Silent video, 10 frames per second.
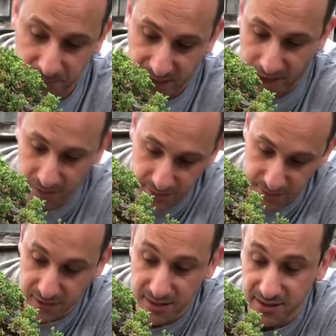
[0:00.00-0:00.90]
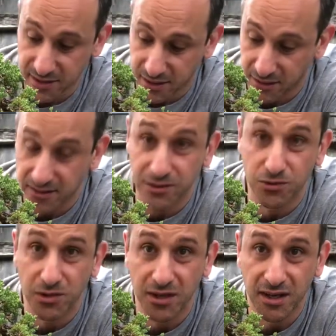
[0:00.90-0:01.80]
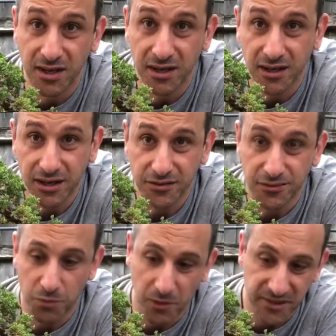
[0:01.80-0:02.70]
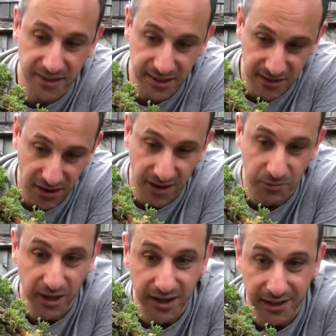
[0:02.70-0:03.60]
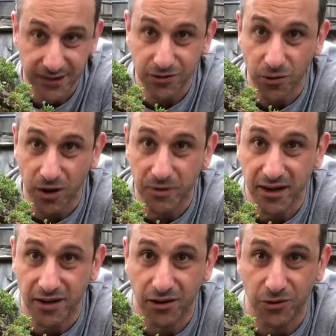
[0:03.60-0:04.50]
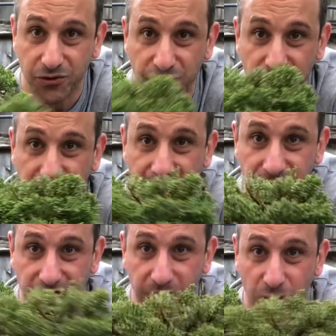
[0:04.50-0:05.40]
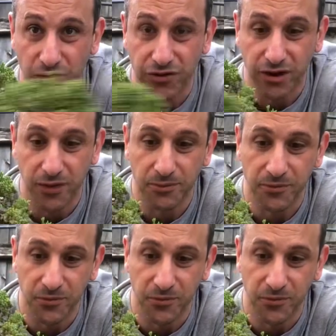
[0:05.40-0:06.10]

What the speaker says: Now, this is a nice little, you've probably seen this guy in my collection quite a bit. I always do videos on him all the time.